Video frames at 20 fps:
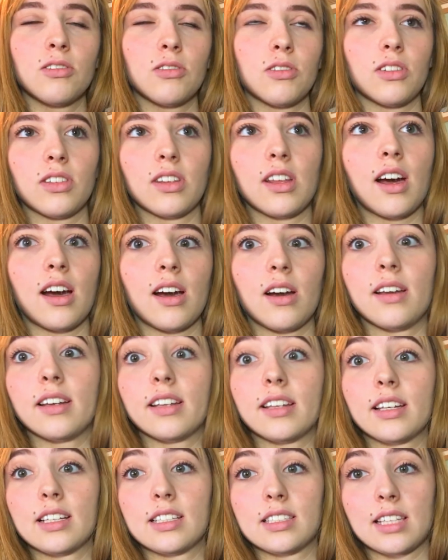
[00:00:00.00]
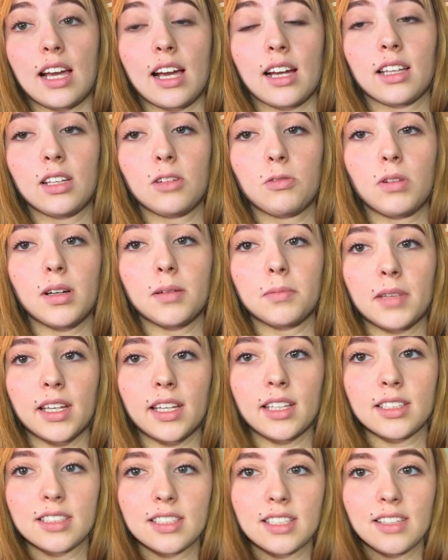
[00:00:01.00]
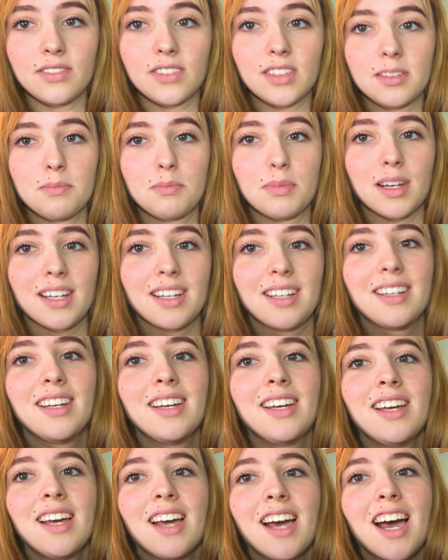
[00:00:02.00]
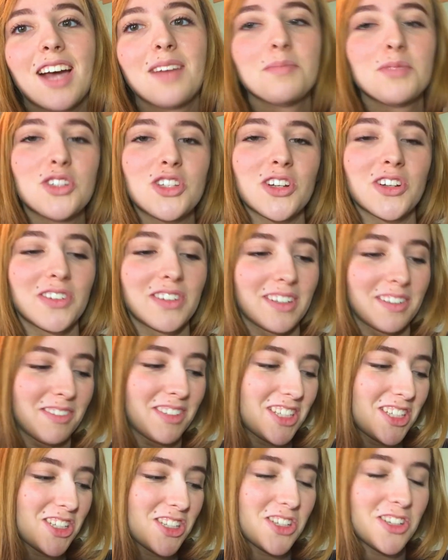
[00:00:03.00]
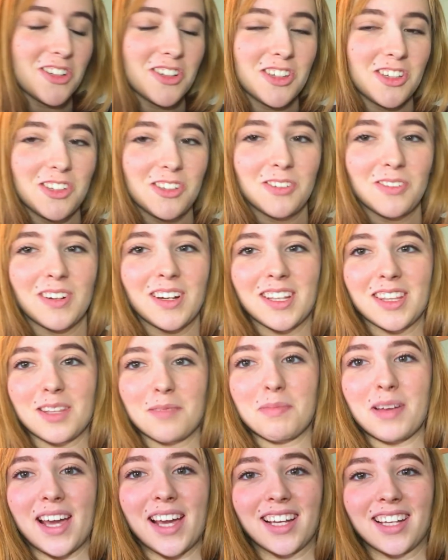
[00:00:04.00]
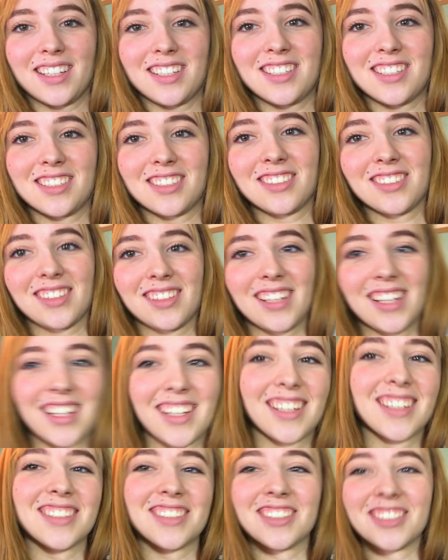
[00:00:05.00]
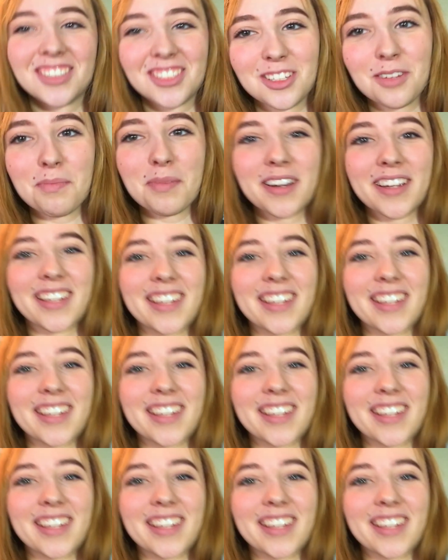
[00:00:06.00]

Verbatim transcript: well, not exactly what I'm getting, Steven, but I'm show I'm gonna show you what the packages look like because they're super